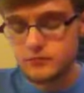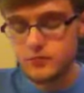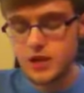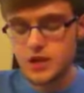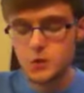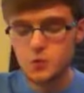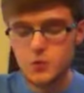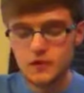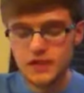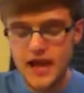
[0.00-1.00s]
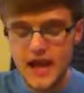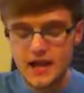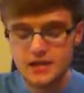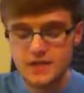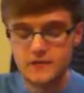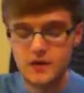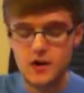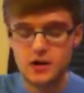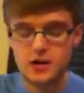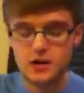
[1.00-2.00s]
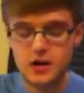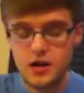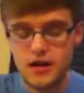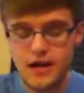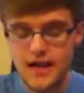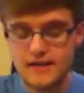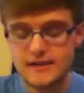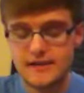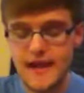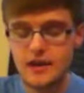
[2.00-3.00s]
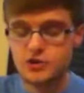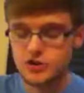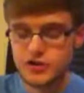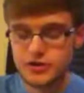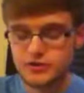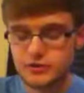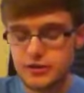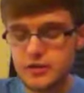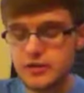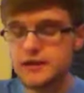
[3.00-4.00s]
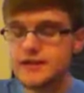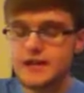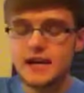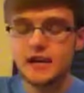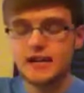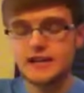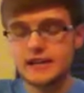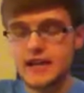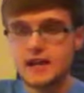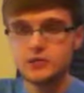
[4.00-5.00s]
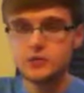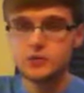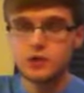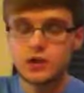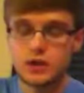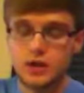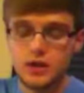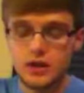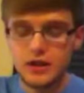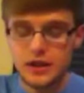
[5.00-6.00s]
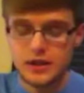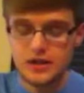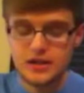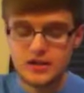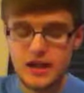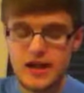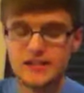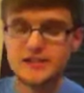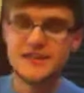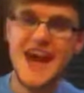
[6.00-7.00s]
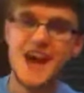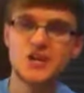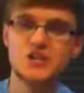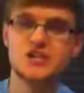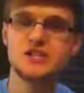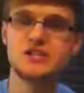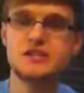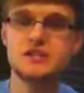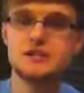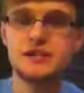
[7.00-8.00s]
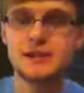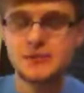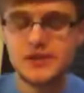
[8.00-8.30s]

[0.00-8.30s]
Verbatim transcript: Then the wolf attacks the flock and scatters it. And that's kind of like the devil. You know, he just kind of scatters us. He tempts